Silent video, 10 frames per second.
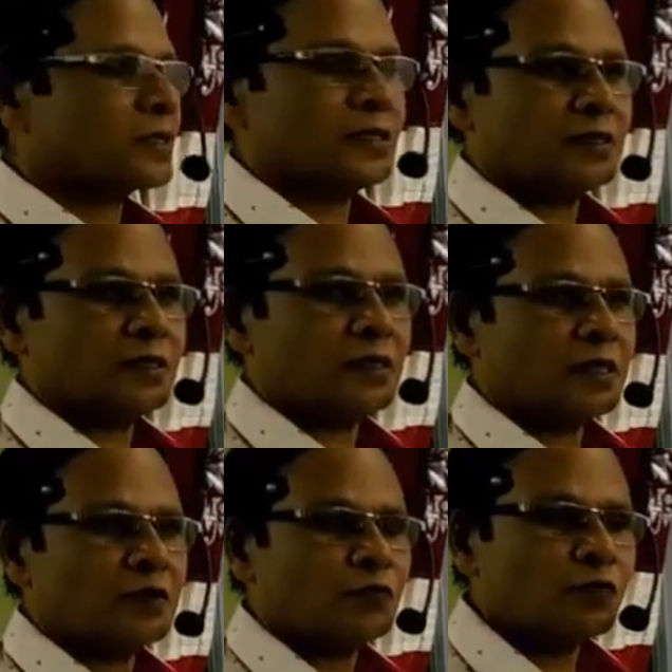site
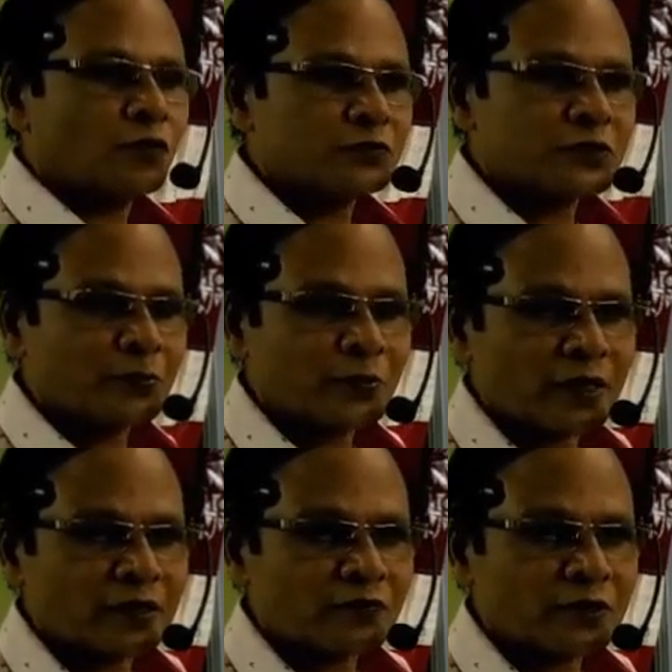and forms a
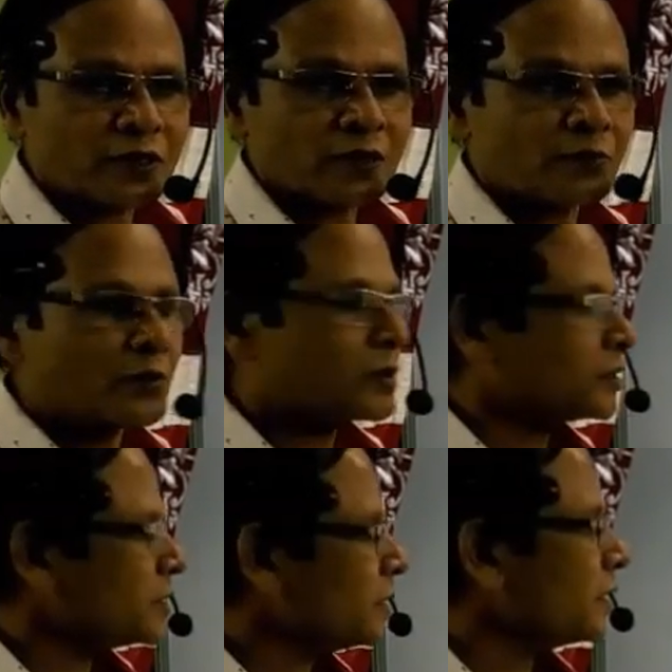pair with
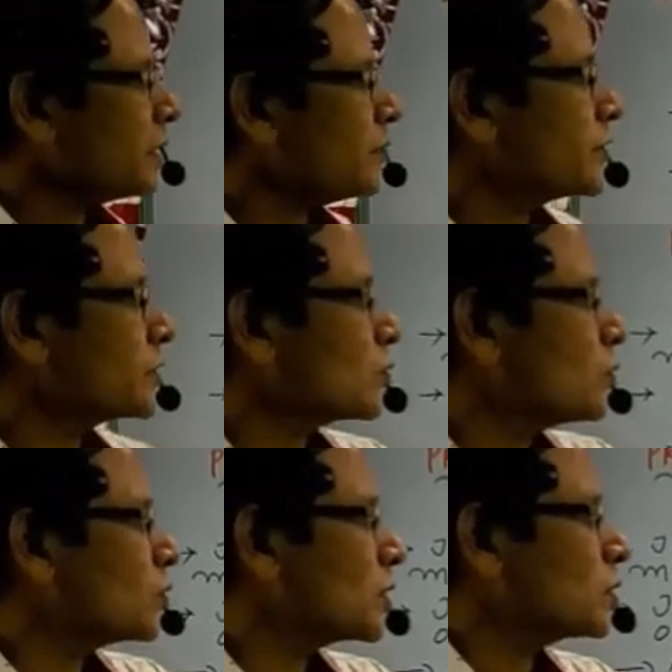mRNA having the
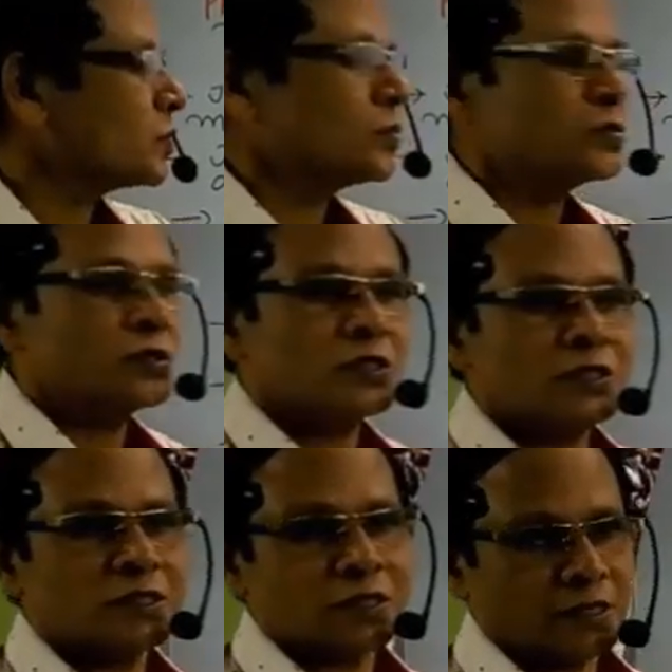codon
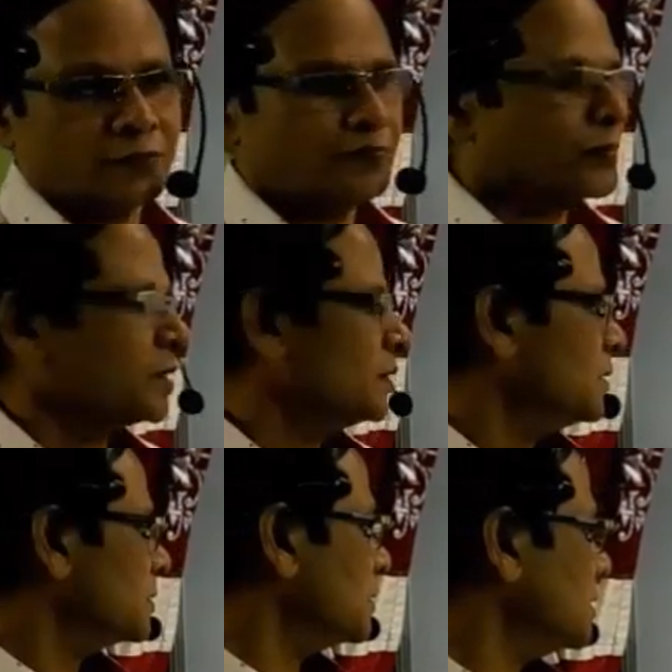UGC.
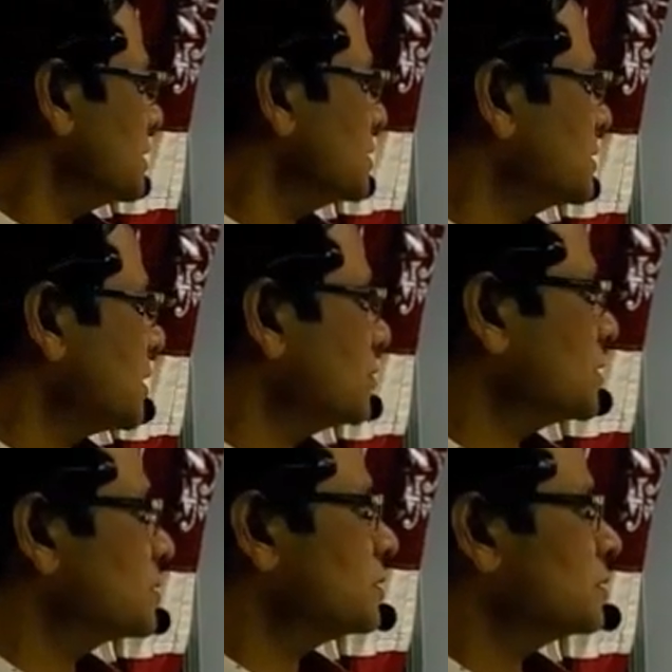So this is
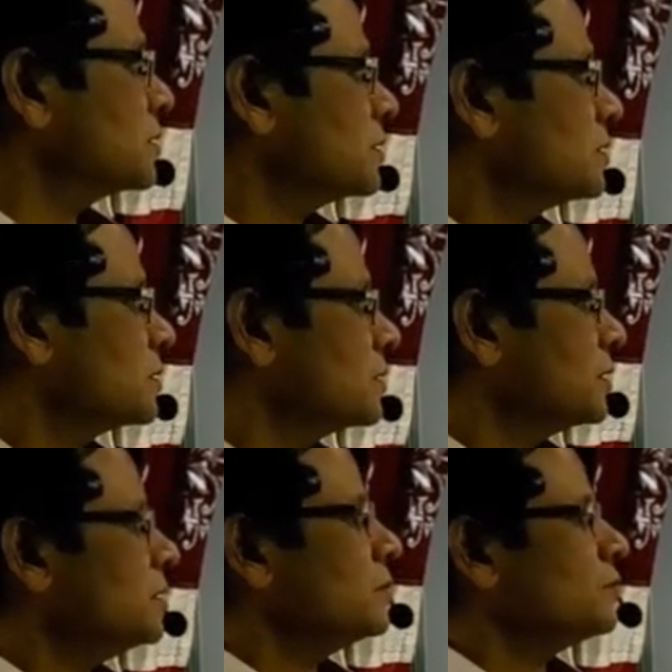now the third
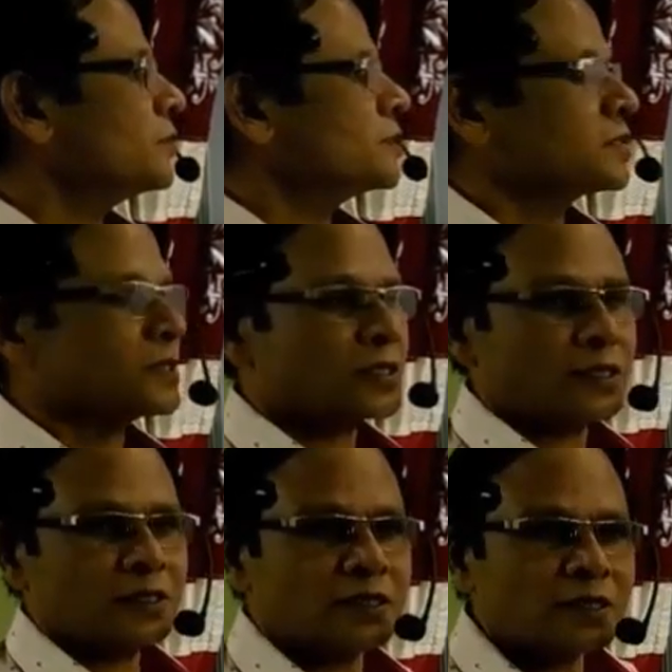tRNA with the
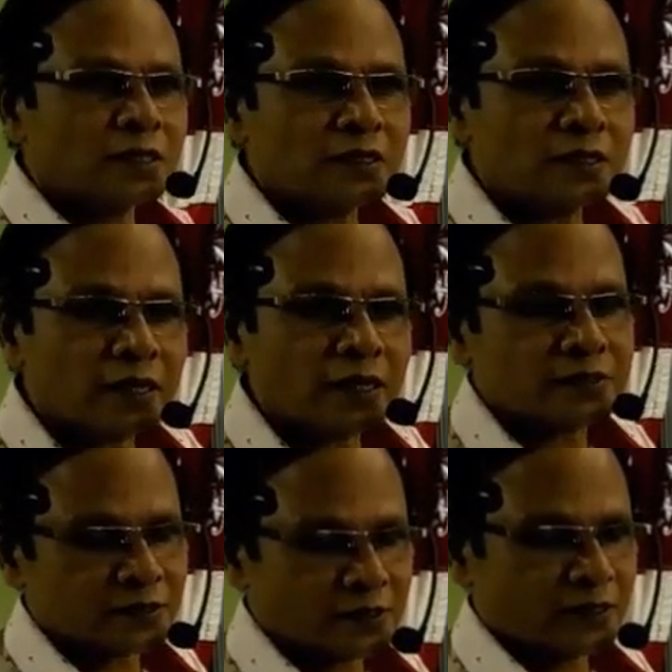serine in the
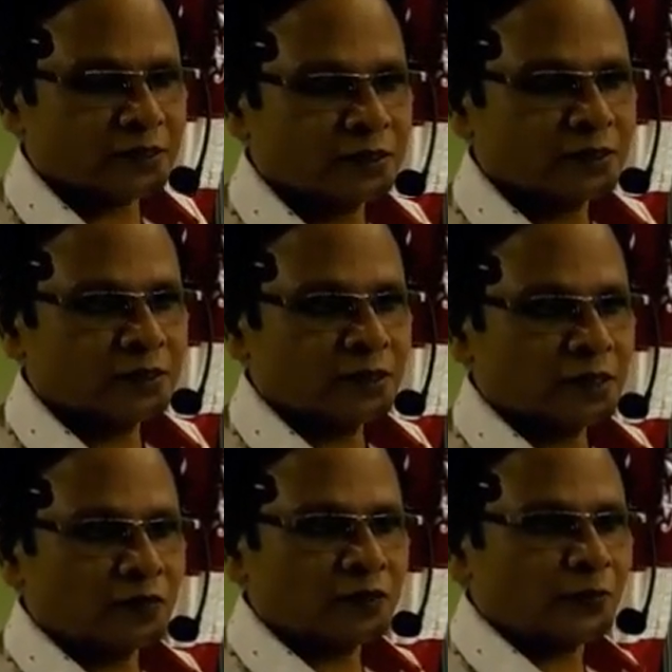A site.
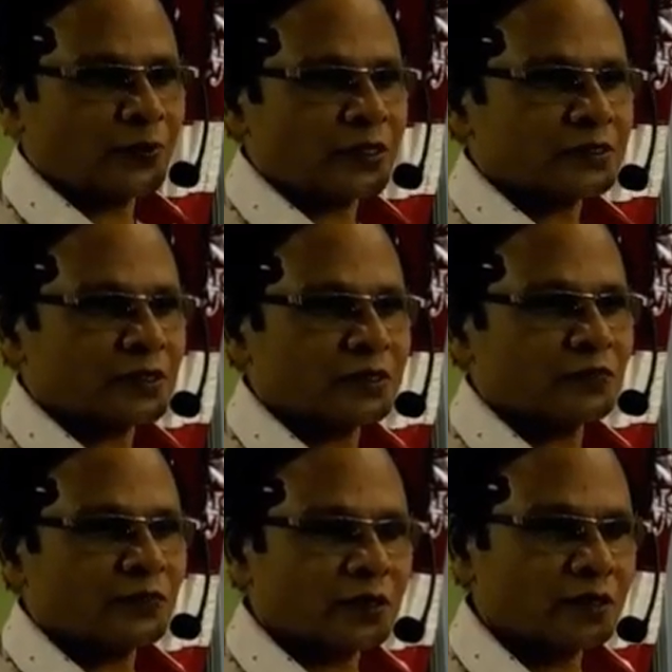Now in the P
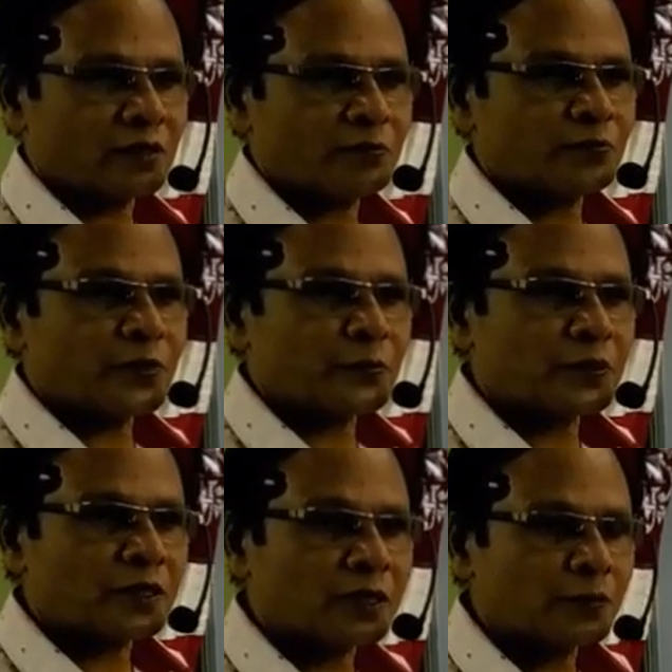site we have
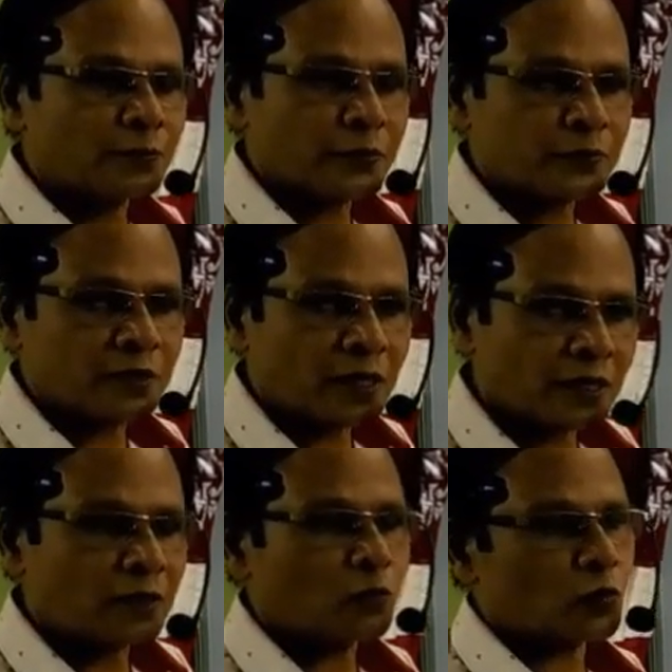
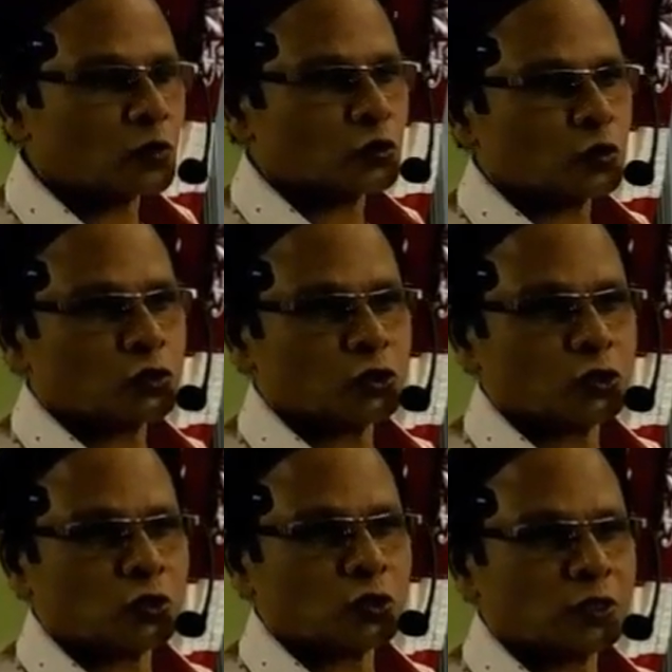peptidyl, what is called
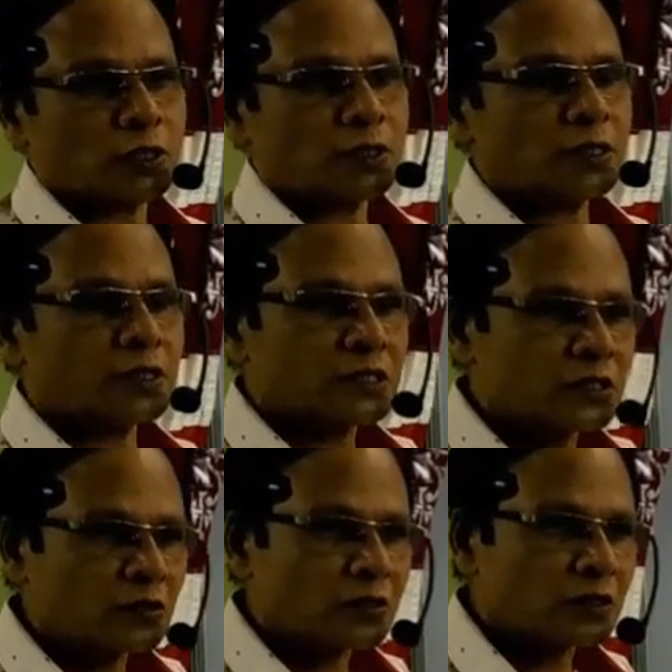tRNA, a
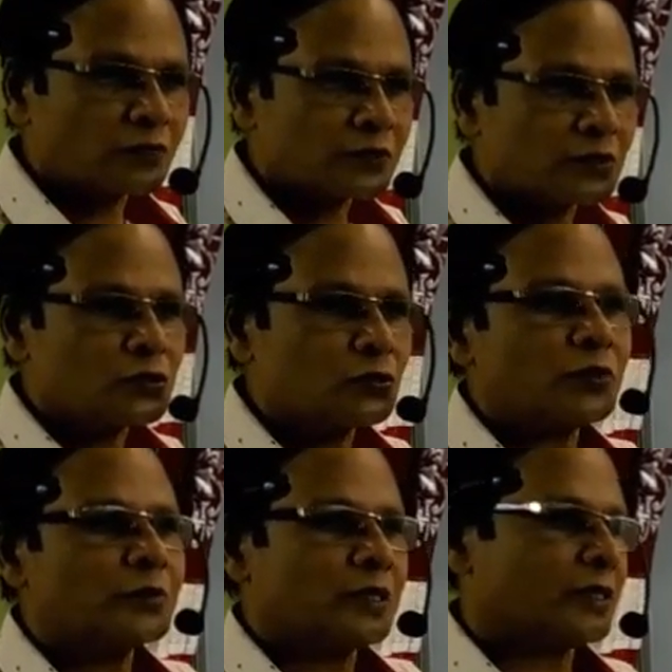tRNA with the two
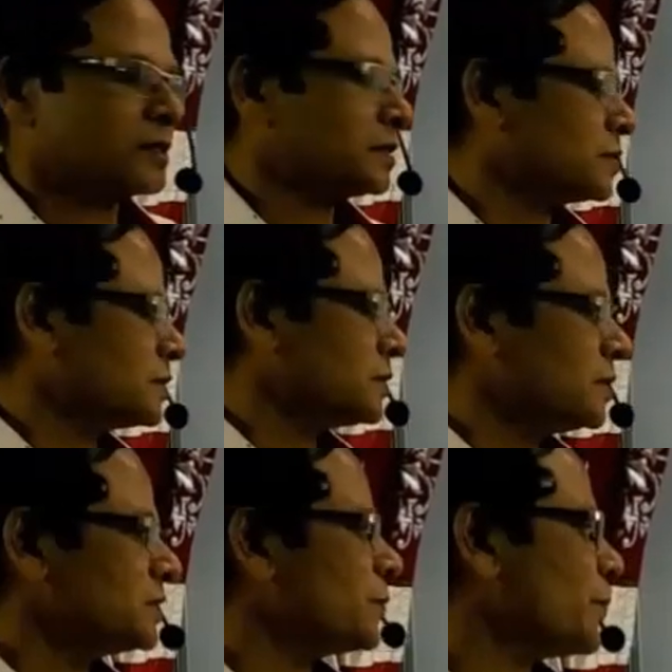amino acids.
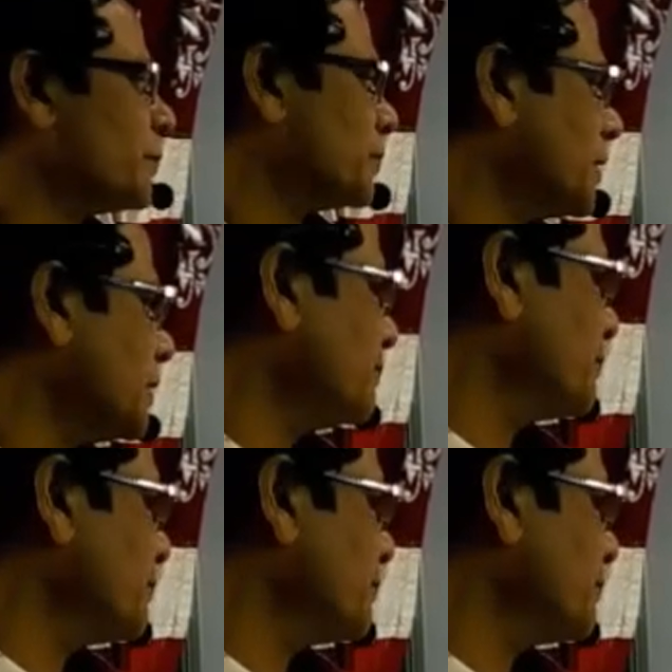That is a peptide.